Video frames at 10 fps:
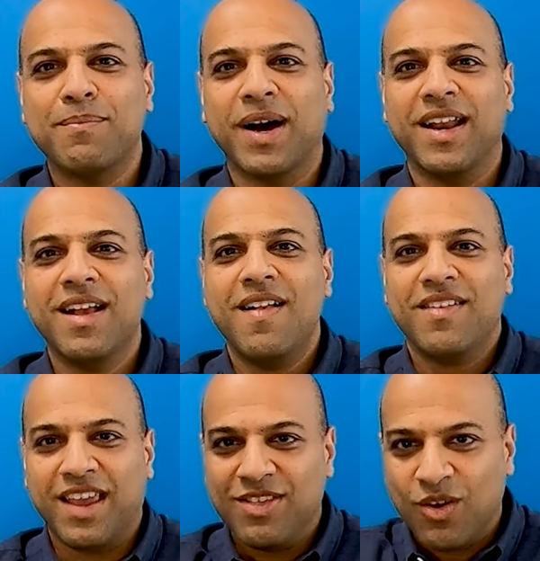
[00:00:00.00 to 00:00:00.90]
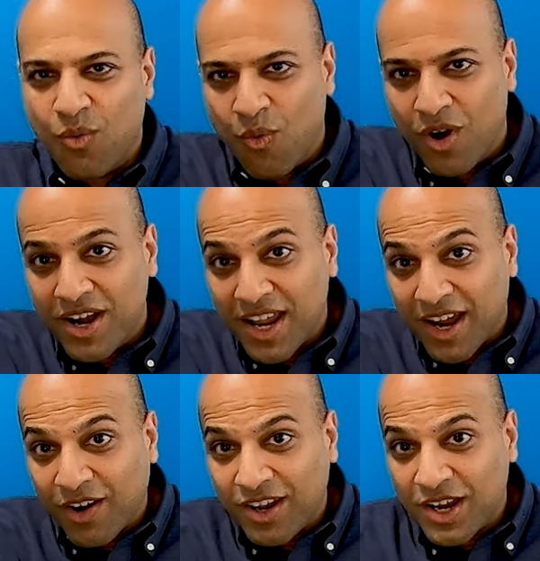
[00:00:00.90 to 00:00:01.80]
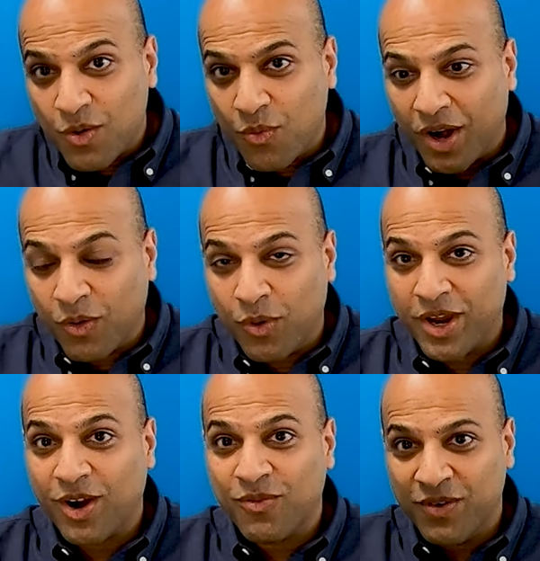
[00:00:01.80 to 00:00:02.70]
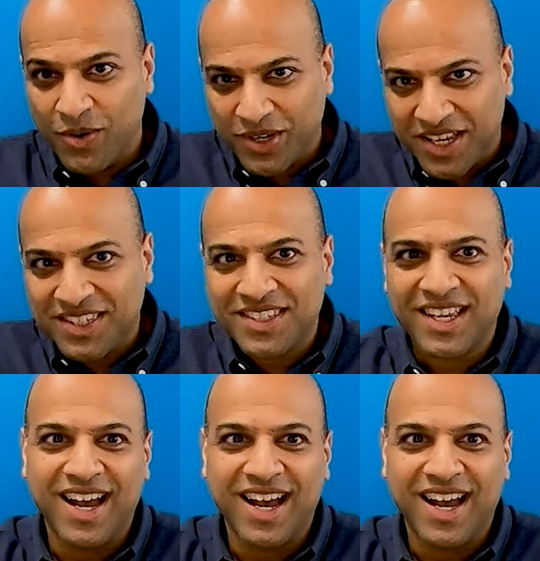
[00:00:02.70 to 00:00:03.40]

but in the one area where we are focused,